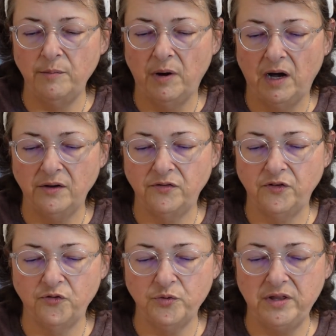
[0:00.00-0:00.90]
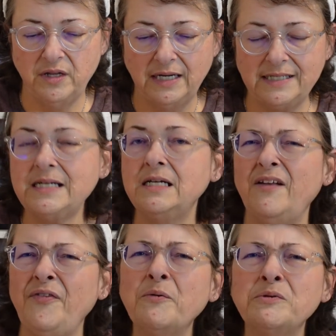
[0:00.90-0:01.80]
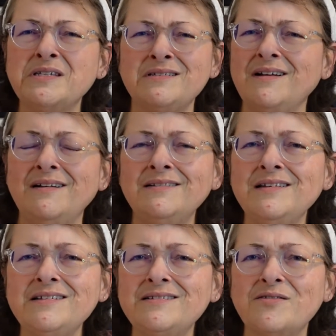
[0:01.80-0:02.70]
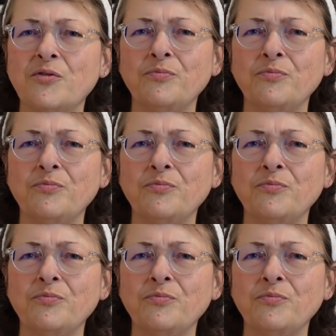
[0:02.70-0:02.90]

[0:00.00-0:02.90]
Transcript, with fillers: bought the three that I did, and there was at least